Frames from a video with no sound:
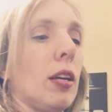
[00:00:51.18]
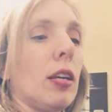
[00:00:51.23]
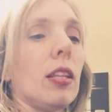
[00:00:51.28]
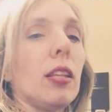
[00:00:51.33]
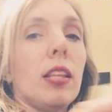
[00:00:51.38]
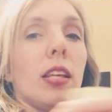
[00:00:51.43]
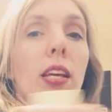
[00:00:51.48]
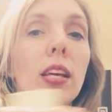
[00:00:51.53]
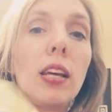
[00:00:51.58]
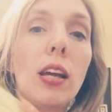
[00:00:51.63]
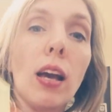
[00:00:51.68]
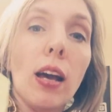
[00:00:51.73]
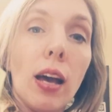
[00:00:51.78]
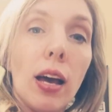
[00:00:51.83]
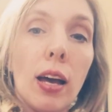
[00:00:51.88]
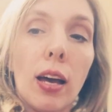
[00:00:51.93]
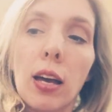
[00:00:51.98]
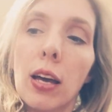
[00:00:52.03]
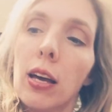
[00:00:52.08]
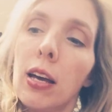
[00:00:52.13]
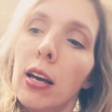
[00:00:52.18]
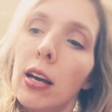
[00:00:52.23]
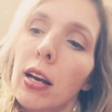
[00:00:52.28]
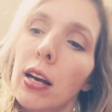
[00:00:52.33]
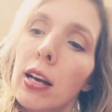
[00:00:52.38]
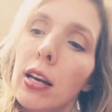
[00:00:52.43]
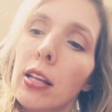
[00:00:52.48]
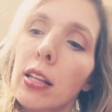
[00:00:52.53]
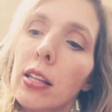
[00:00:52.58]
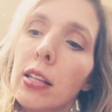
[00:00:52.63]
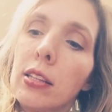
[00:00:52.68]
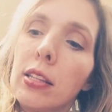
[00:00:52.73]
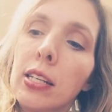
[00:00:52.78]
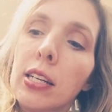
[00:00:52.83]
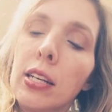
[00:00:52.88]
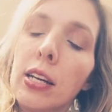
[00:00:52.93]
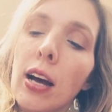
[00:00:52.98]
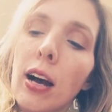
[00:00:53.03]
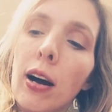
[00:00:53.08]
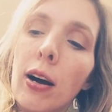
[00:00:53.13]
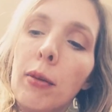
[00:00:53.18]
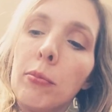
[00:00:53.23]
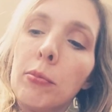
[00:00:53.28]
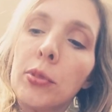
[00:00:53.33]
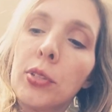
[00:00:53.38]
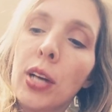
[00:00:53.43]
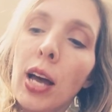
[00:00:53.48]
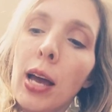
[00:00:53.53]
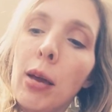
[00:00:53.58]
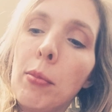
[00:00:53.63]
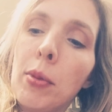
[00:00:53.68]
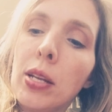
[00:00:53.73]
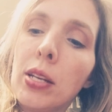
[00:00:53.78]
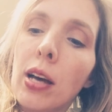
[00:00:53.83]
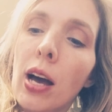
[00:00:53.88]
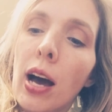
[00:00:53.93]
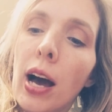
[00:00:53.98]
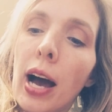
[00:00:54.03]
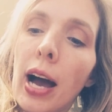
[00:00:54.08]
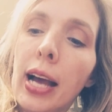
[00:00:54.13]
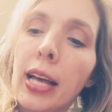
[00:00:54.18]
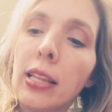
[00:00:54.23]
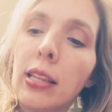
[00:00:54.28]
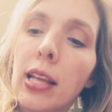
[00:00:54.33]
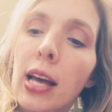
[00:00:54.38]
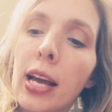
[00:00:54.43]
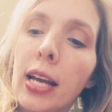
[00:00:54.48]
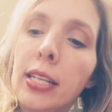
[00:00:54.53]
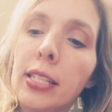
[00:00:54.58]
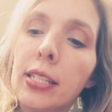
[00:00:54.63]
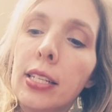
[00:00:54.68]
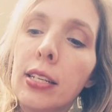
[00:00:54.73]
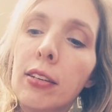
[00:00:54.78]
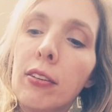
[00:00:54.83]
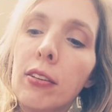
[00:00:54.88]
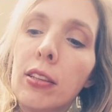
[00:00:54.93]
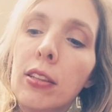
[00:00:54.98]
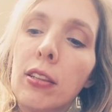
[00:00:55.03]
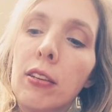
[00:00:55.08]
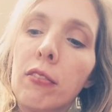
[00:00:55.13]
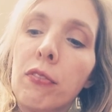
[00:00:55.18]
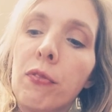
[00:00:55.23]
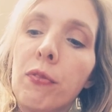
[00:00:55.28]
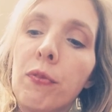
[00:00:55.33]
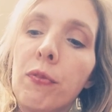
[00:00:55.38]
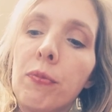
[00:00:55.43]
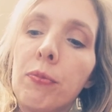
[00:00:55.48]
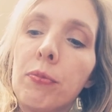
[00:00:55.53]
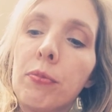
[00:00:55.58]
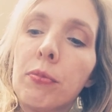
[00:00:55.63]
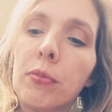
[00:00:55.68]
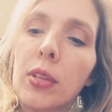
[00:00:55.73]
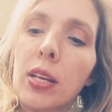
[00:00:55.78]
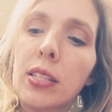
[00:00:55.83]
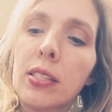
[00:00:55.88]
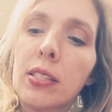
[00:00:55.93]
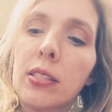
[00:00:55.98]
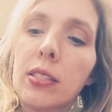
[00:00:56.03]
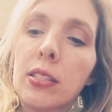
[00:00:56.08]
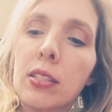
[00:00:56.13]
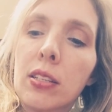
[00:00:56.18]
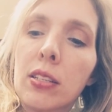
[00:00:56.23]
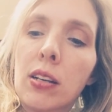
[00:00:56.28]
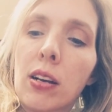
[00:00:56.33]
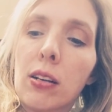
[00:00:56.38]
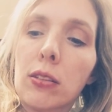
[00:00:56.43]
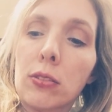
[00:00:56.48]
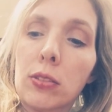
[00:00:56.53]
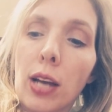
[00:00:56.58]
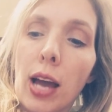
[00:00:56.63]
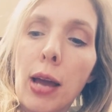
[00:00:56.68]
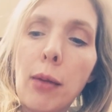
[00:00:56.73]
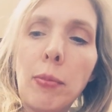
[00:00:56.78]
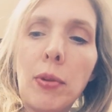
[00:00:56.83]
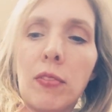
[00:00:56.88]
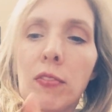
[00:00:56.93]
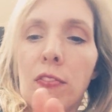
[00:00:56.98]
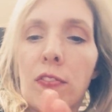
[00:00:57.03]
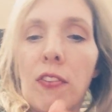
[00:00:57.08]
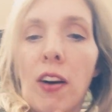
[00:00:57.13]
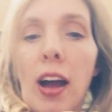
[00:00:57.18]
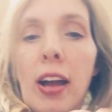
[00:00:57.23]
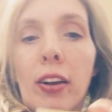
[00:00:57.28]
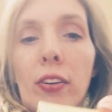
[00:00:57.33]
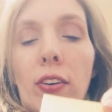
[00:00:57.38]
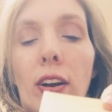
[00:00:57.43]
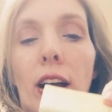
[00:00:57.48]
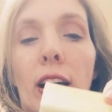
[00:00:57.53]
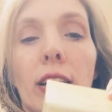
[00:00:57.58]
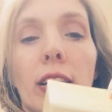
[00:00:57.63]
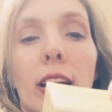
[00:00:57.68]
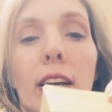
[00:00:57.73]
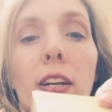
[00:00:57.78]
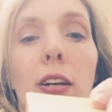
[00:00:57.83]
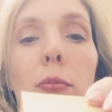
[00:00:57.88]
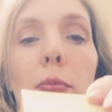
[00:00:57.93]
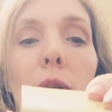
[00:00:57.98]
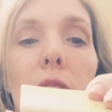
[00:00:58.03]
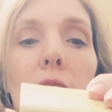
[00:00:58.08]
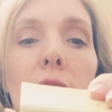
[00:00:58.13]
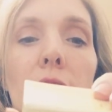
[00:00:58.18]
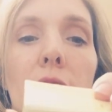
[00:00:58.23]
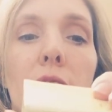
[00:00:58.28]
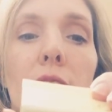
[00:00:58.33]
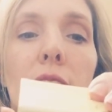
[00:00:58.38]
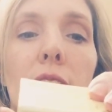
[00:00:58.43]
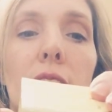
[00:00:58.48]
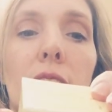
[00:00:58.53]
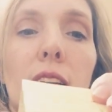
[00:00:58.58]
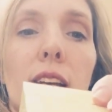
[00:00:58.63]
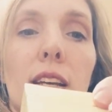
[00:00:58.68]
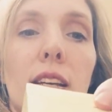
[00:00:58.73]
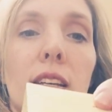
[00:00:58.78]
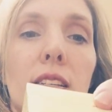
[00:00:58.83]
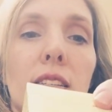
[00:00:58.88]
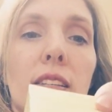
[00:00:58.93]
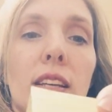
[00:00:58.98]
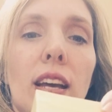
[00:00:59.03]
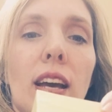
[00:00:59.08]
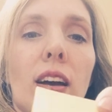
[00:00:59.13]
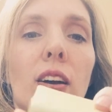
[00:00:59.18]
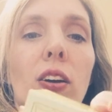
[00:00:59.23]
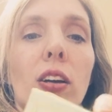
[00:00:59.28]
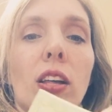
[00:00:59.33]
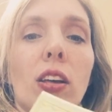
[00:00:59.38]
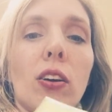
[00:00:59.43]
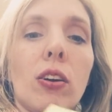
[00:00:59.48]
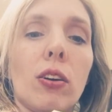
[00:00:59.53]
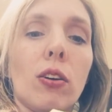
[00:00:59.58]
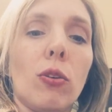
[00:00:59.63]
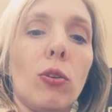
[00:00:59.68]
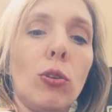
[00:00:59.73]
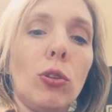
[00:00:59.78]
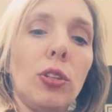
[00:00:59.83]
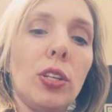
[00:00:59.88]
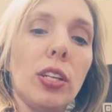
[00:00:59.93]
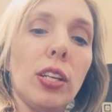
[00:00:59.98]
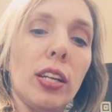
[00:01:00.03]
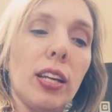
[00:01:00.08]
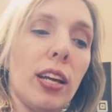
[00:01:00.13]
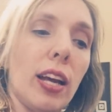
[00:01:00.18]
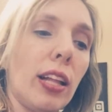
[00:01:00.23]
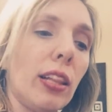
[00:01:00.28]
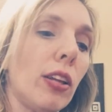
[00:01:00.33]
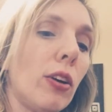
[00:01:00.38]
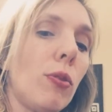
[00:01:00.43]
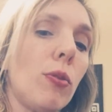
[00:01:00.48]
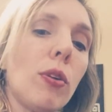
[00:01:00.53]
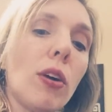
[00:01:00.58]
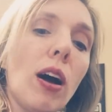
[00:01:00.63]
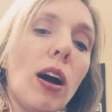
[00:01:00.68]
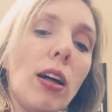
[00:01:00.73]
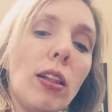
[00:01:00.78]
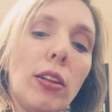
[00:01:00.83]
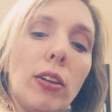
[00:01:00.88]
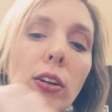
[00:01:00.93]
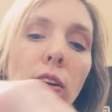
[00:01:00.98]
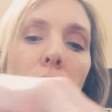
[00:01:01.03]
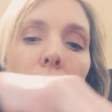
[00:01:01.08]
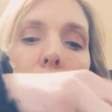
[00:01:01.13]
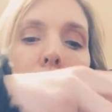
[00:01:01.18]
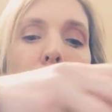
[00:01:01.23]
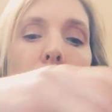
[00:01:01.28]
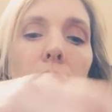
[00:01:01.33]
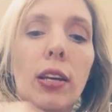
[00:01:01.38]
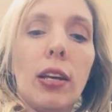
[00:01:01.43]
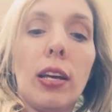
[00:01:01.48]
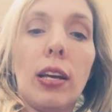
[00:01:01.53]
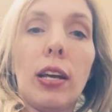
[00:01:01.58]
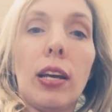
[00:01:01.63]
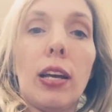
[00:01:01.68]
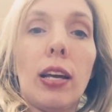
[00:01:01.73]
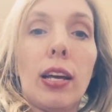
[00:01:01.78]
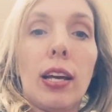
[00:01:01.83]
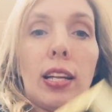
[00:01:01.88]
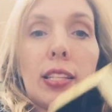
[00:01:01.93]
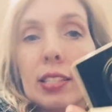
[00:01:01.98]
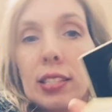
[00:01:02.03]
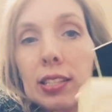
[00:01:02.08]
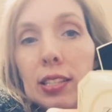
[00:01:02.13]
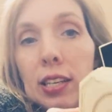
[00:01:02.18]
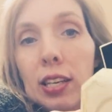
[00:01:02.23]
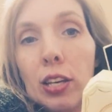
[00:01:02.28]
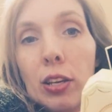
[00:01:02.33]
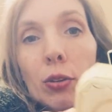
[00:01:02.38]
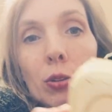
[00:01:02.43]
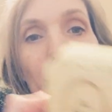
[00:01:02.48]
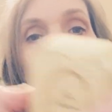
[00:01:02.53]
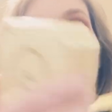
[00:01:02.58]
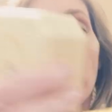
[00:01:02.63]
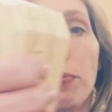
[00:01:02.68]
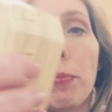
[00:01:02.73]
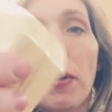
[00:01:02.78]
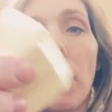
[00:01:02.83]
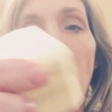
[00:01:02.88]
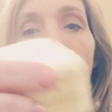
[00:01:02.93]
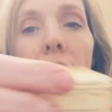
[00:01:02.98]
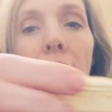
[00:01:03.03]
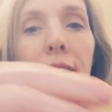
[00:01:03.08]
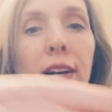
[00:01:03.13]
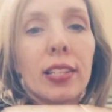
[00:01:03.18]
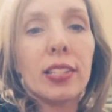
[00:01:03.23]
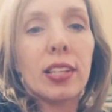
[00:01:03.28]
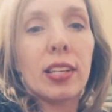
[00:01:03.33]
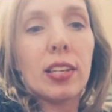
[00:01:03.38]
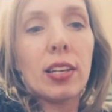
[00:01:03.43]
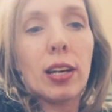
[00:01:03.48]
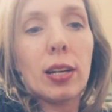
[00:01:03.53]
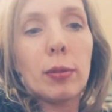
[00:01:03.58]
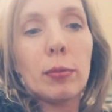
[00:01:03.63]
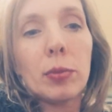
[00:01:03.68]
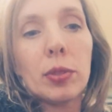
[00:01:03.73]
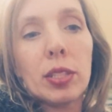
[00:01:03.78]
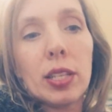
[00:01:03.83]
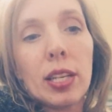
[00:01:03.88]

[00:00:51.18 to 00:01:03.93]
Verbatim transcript: the the um, diamond highlight, the it's Diamond Fire highlighter, but it is a golden yellow color. It's cute little box. It comes